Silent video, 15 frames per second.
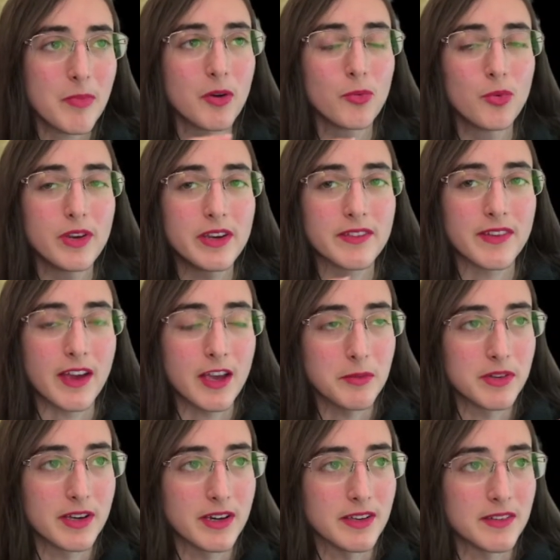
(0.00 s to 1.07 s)
weird
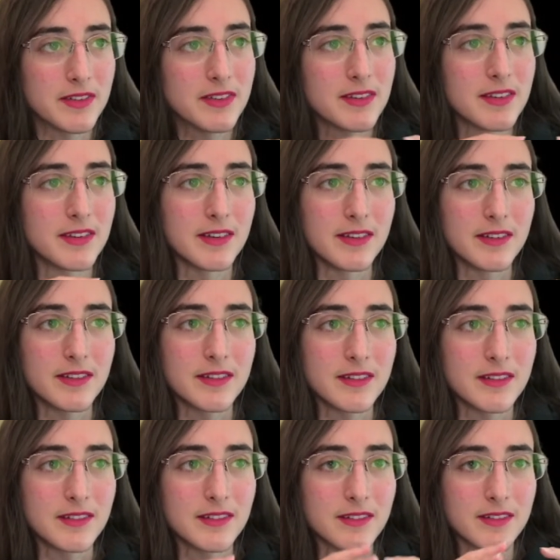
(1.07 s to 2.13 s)
ammonite
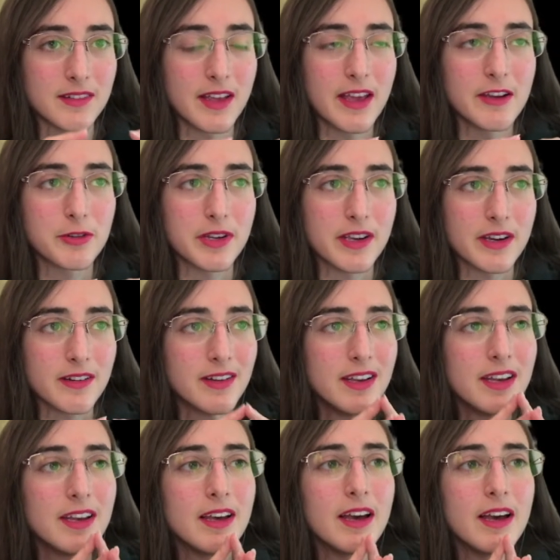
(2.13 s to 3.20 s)
area,
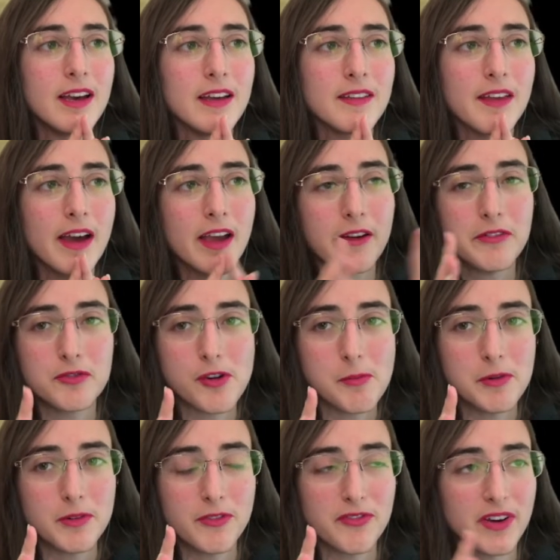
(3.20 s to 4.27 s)
and I have
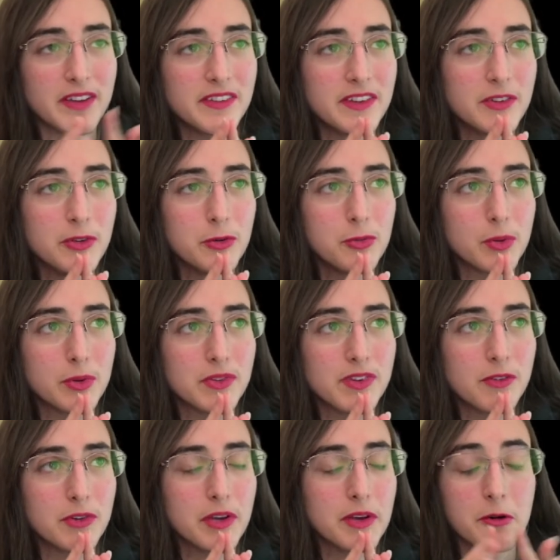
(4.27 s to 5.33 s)
trouble finding new ones
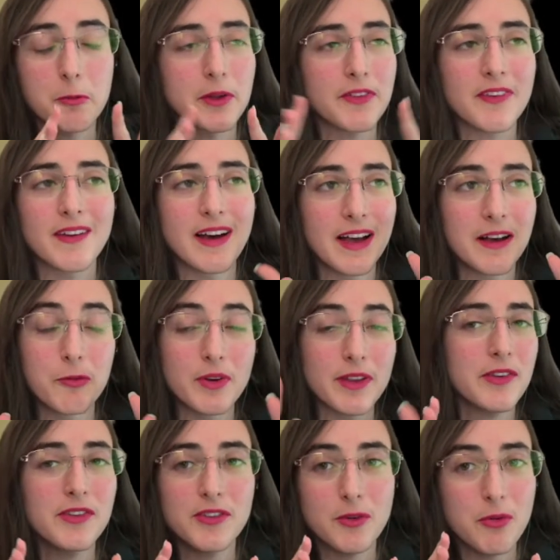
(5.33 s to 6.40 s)
every year, but when
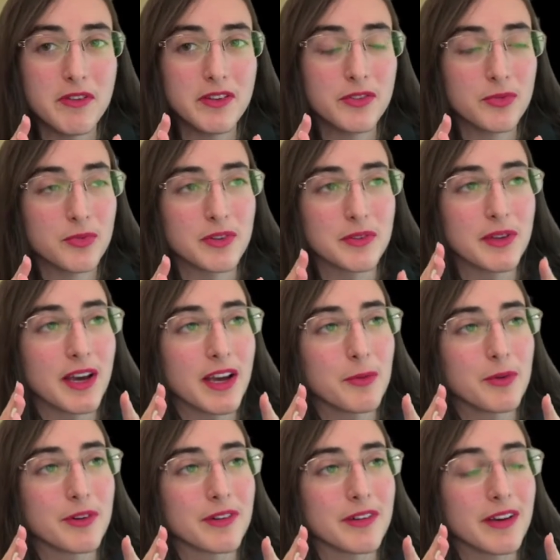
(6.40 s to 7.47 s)
I saw this one, I
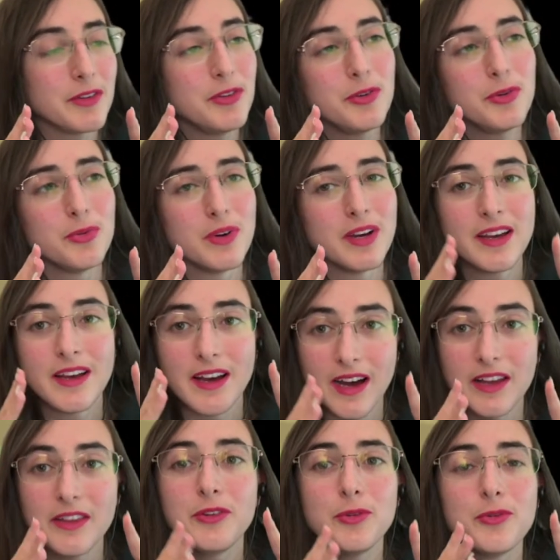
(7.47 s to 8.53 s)
knew
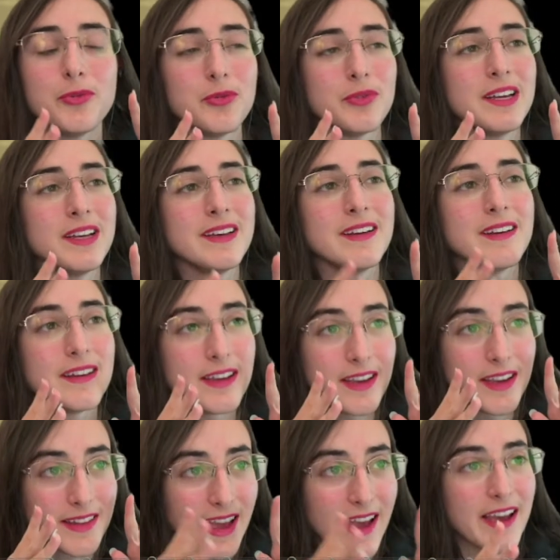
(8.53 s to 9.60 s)

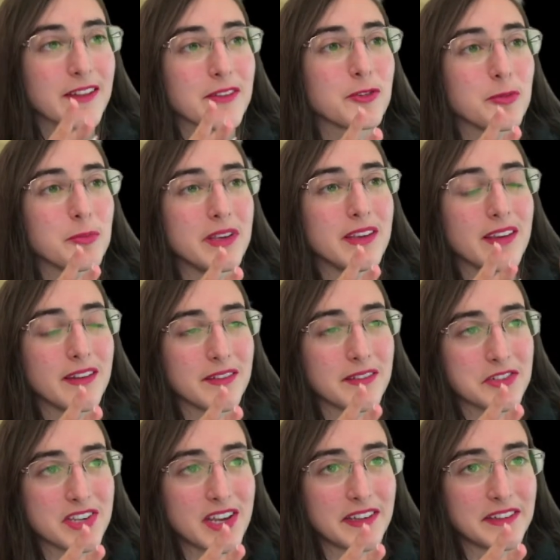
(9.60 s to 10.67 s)
it had to be in the
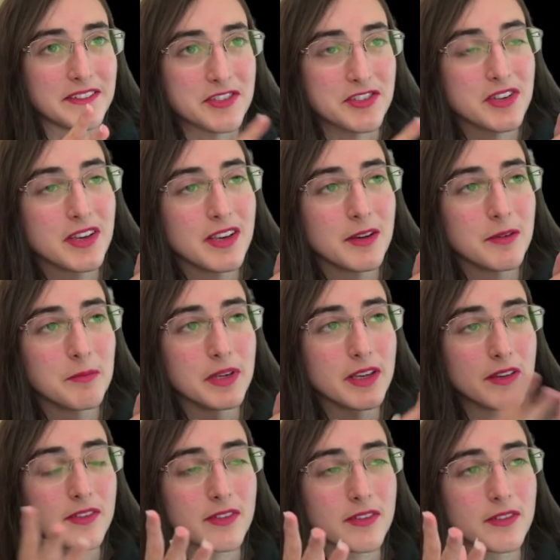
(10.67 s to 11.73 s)
challenge,
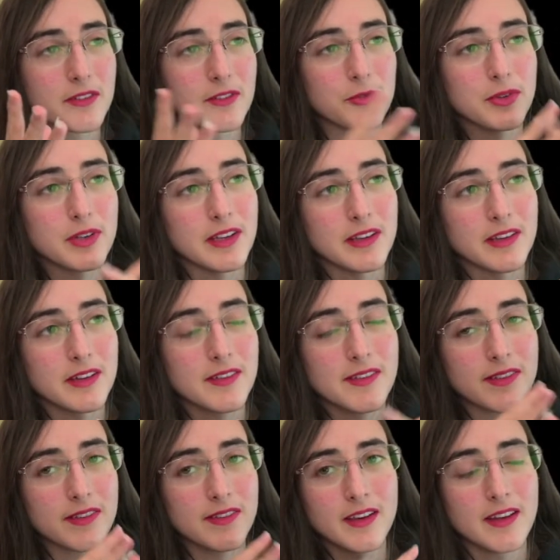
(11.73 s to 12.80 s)
because really
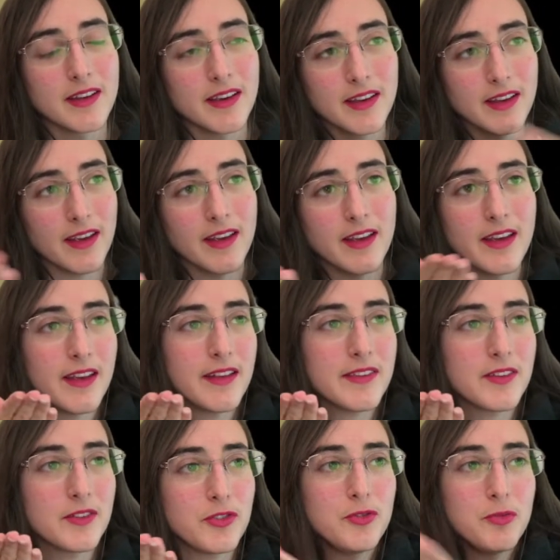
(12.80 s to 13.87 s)
it's
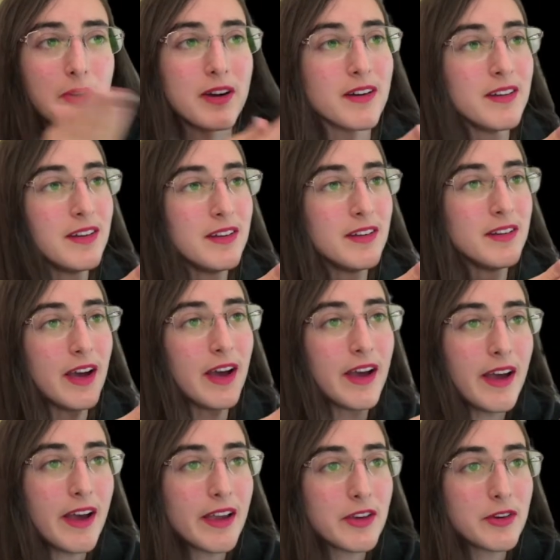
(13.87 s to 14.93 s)
a tuba.
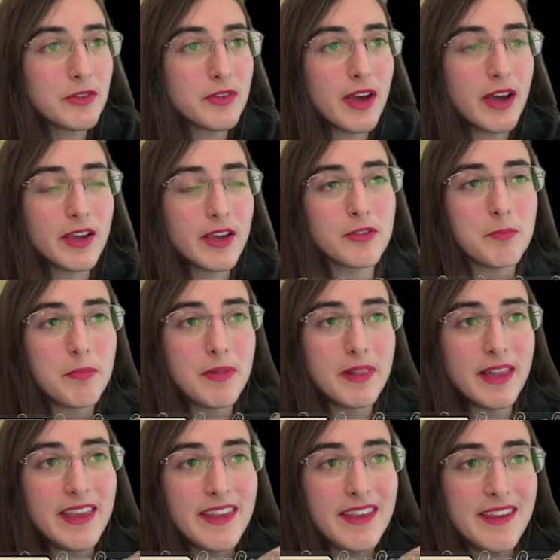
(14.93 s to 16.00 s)
I could
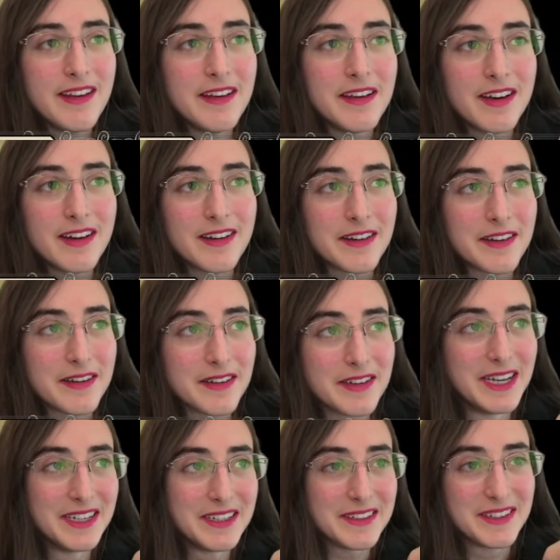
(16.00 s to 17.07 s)
play
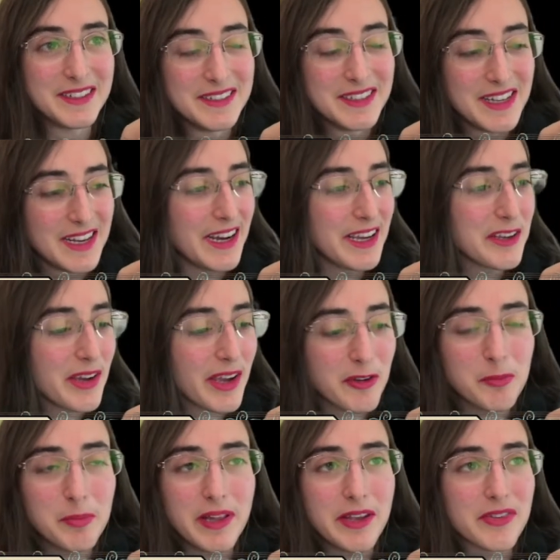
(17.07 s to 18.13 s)
I
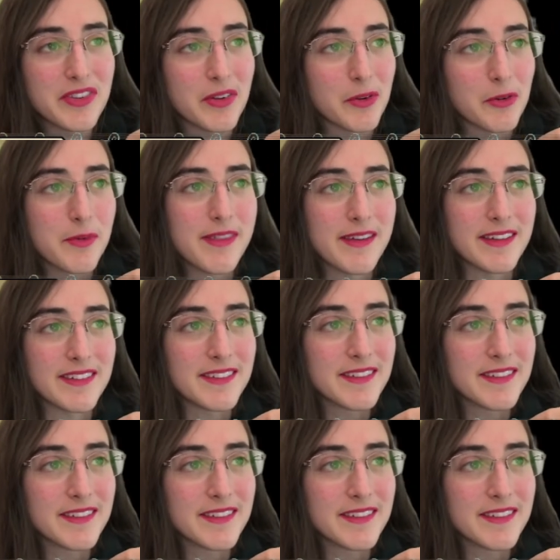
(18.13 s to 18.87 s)
could play a song with that.